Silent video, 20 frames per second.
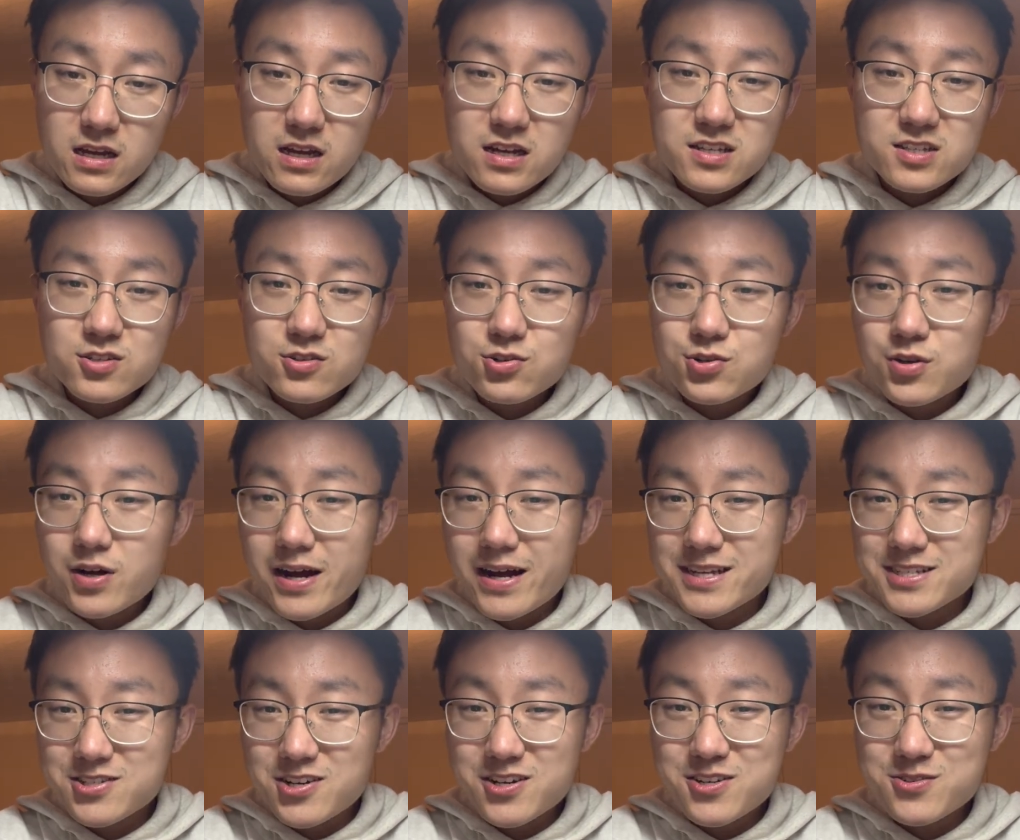So I
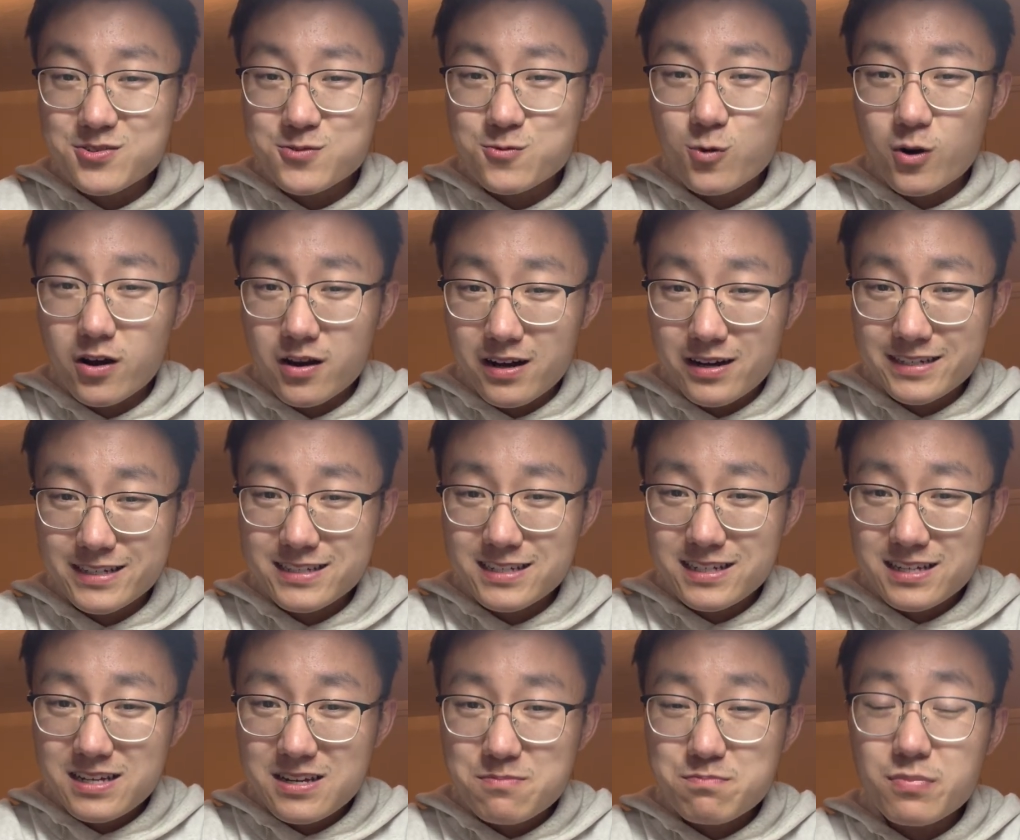started to work on it.
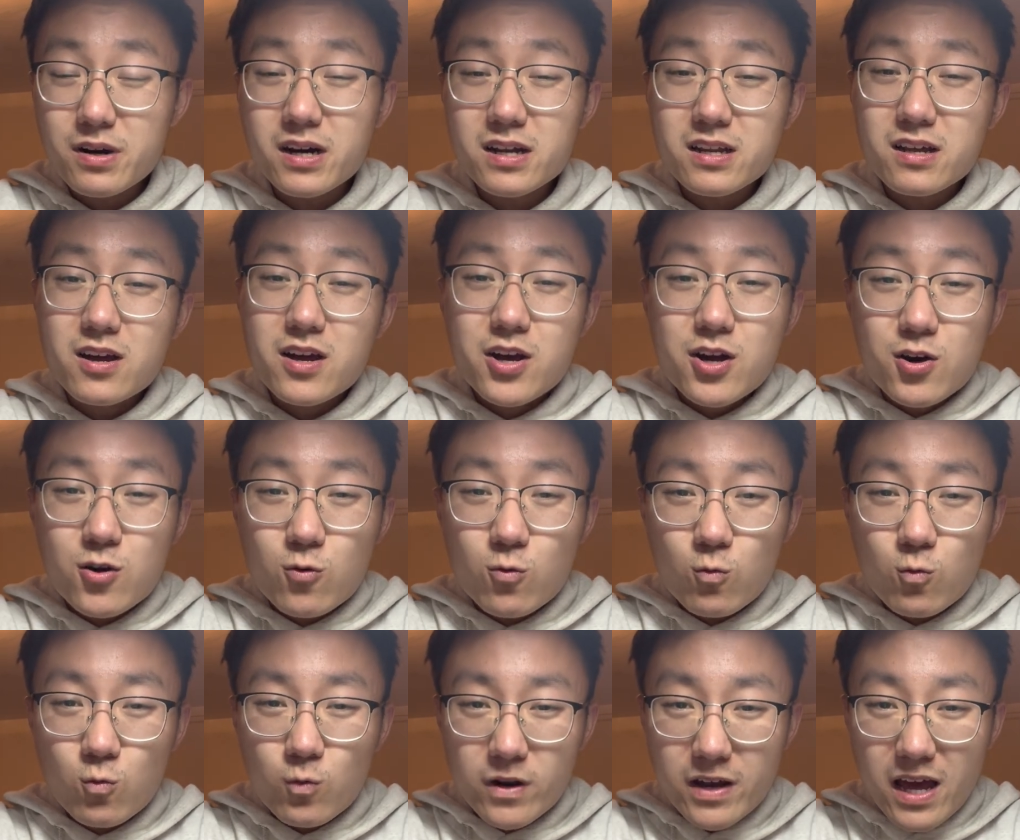But
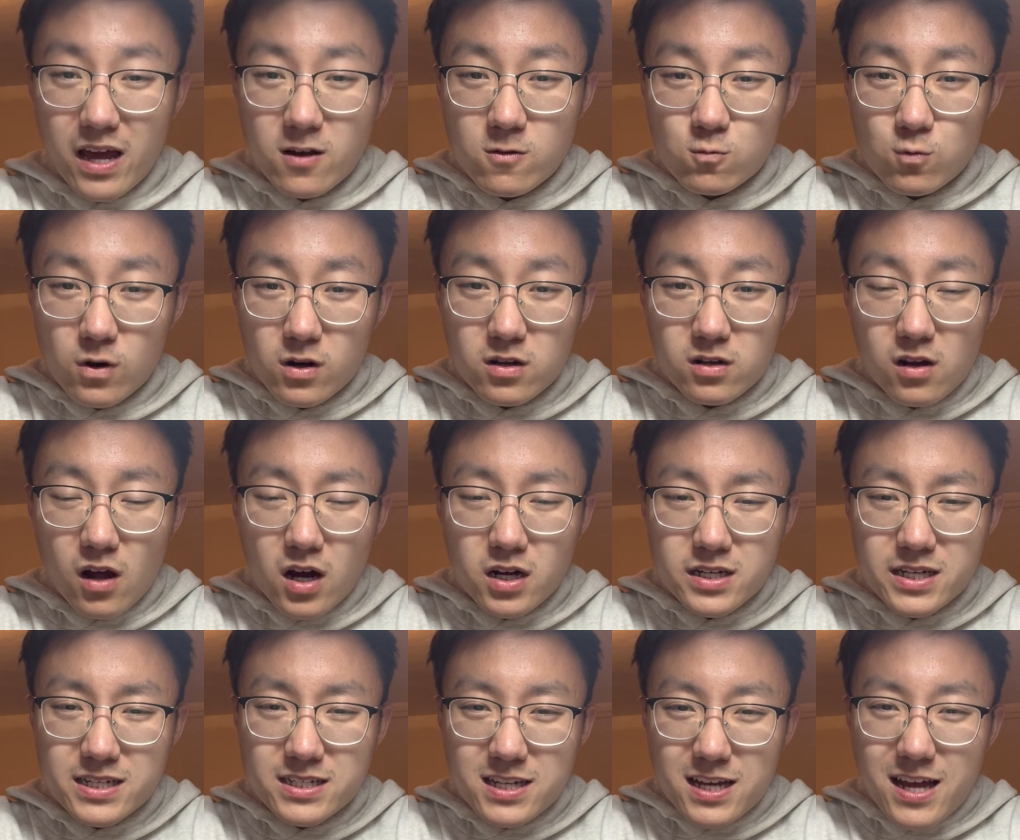when I worked on
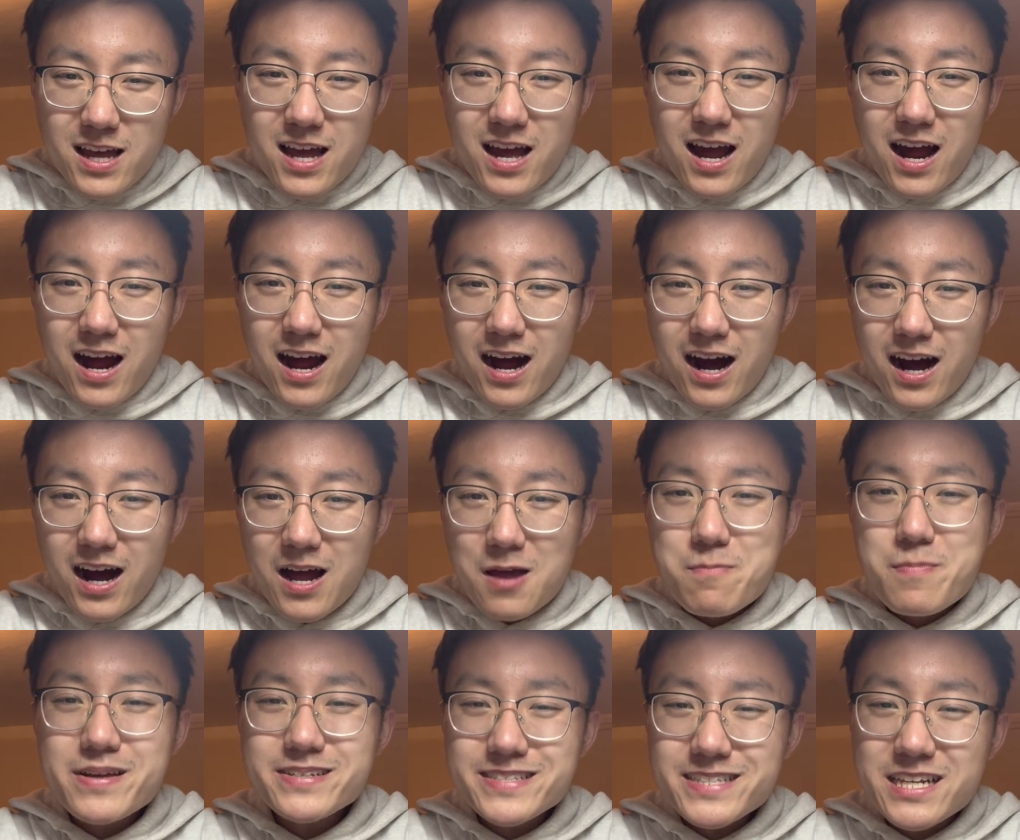it, I
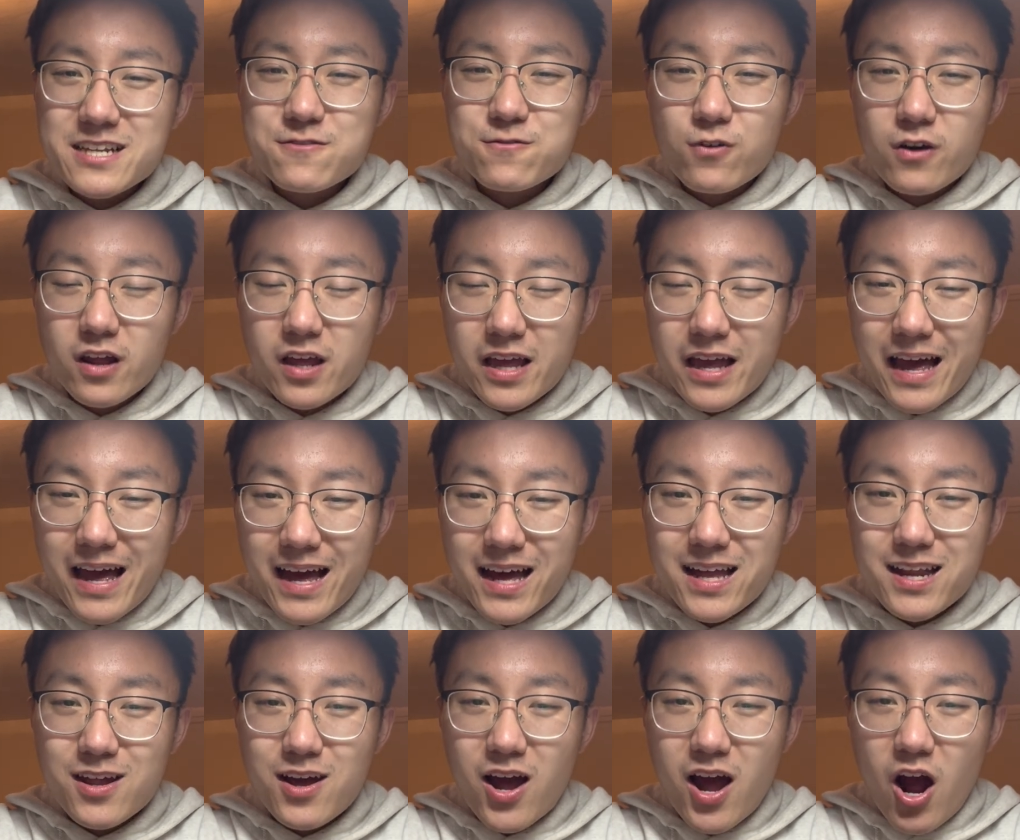basically
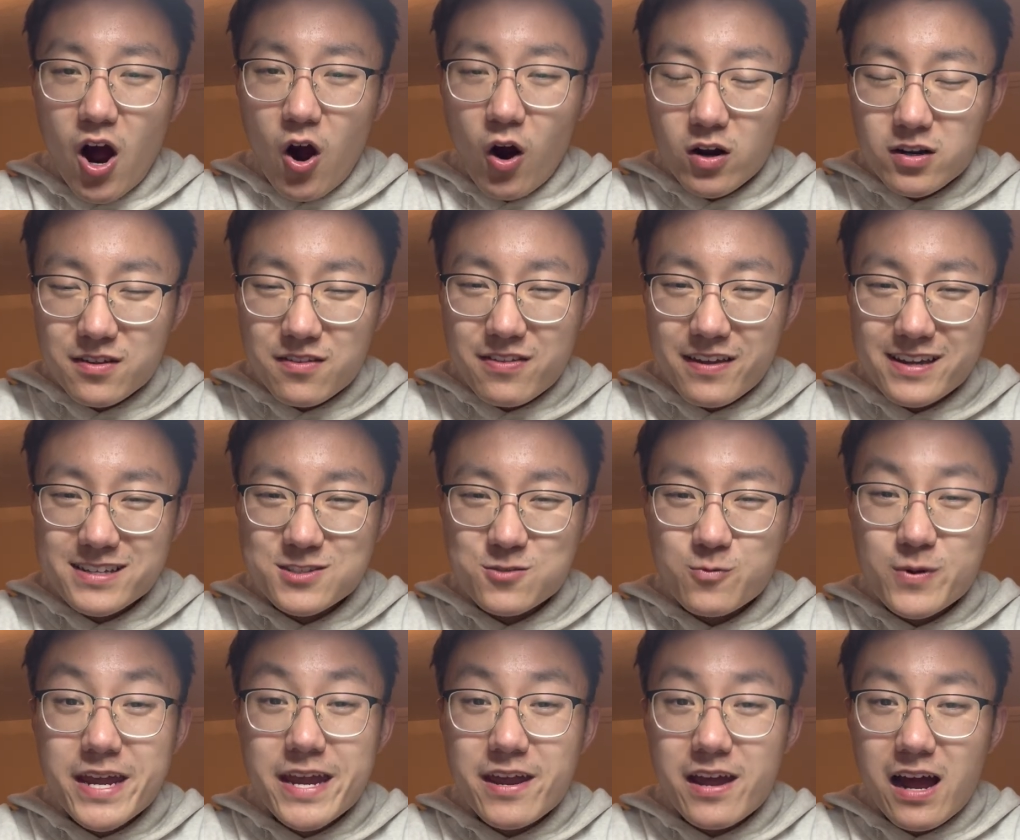forget all the things
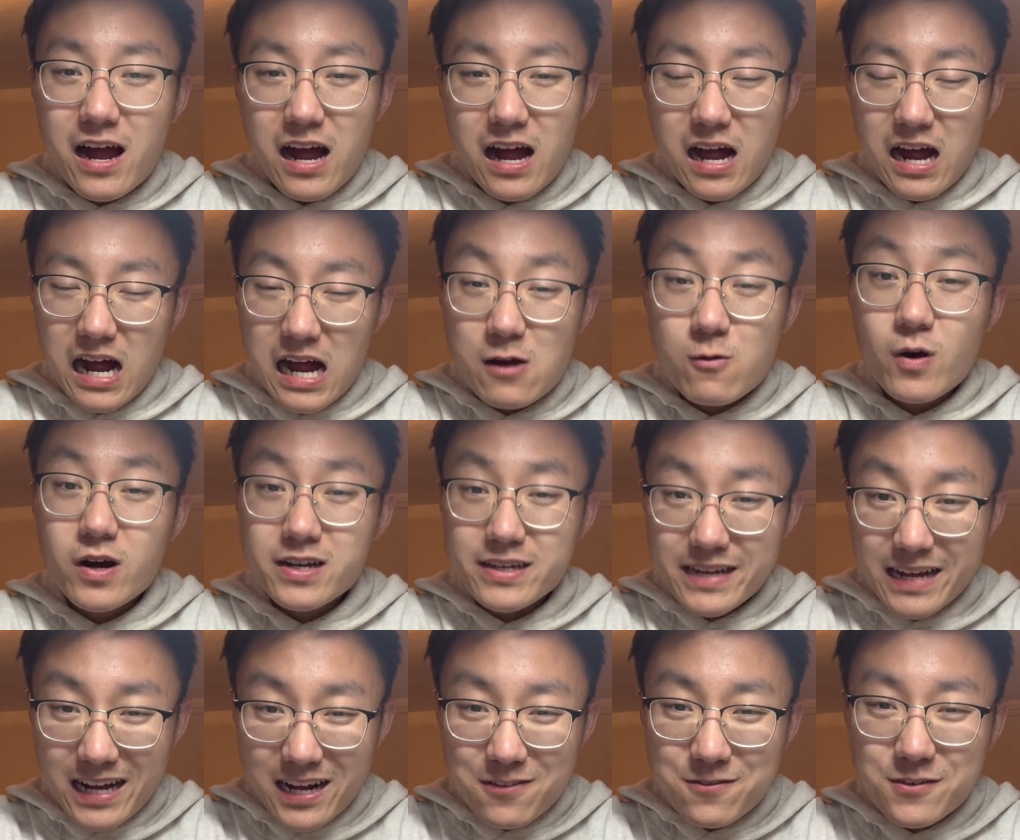I want to
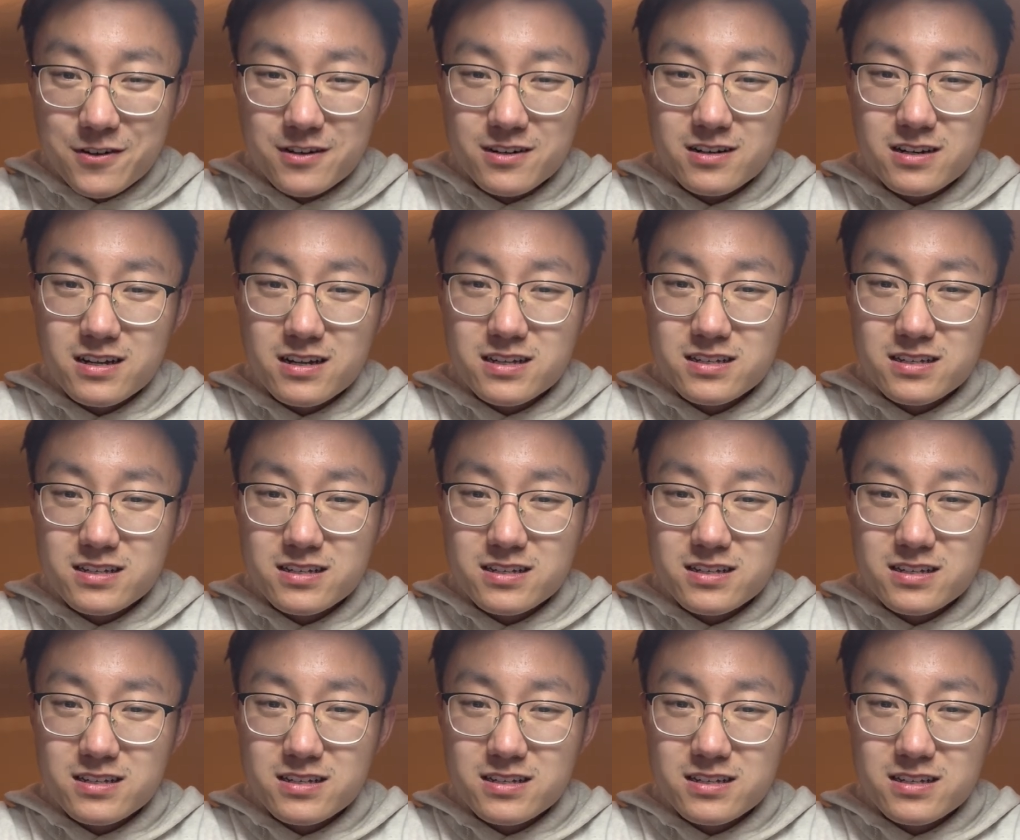cover